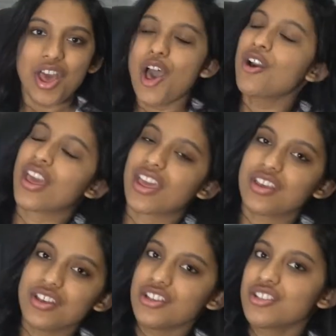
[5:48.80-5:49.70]

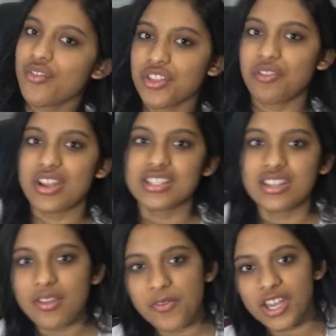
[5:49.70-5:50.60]
Okay, so for the rest
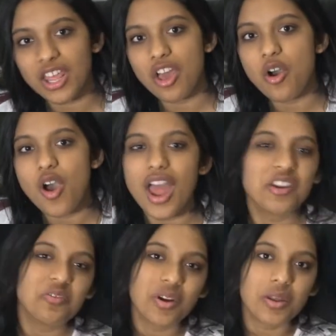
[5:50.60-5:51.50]
of the video,
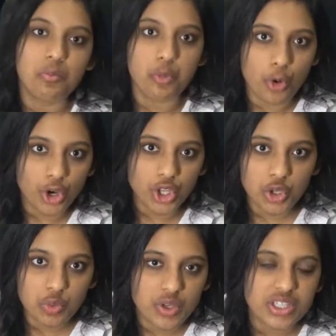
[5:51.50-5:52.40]
I don't want to bore
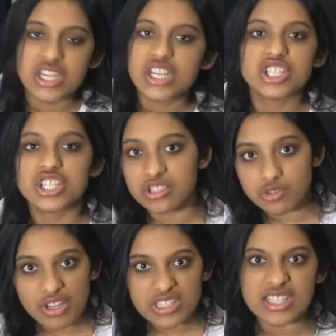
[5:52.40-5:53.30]
you with just
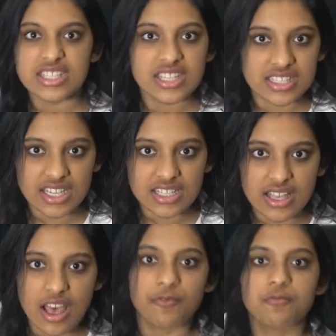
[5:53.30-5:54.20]
straight statistics
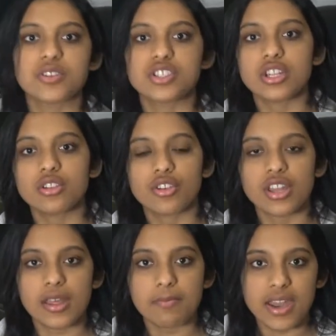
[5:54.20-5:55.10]
of machine
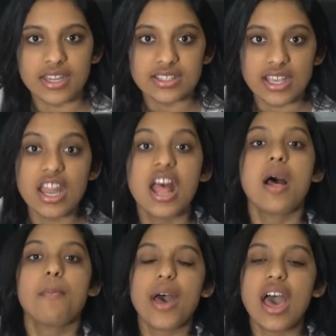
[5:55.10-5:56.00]
learning in medicine,
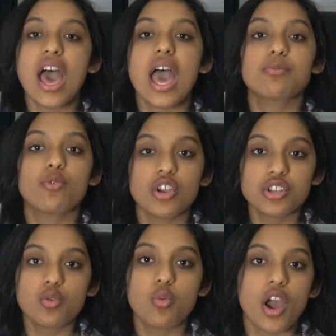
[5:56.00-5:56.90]
but I'm
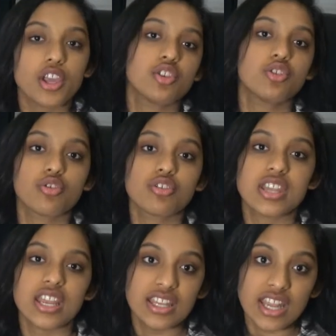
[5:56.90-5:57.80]
going to walk you through
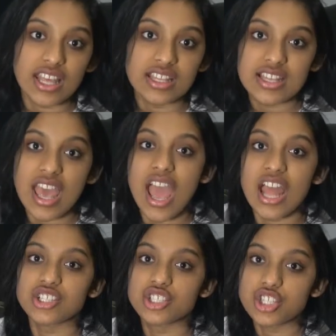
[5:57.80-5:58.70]
techniques
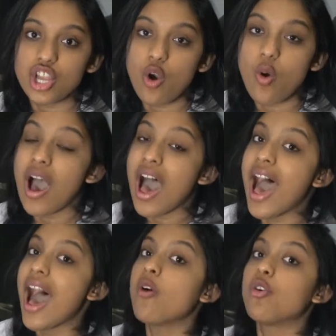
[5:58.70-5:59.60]
and show
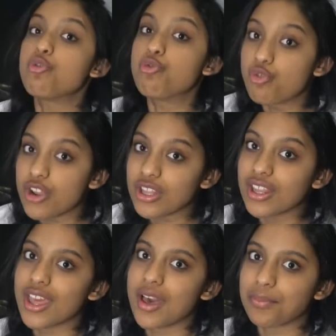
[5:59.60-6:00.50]
how it
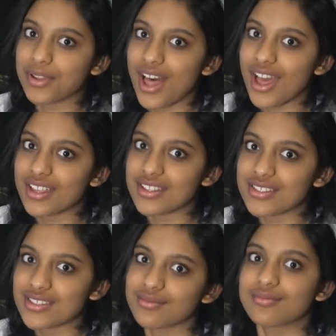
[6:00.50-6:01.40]
really
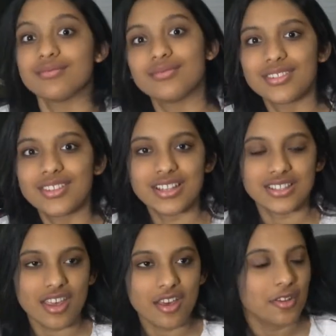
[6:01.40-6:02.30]
applies.
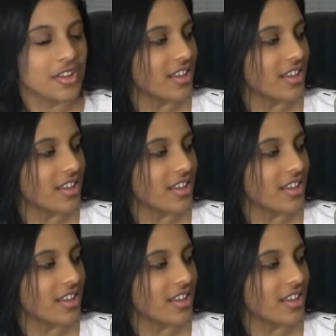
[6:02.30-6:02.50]
Let's go.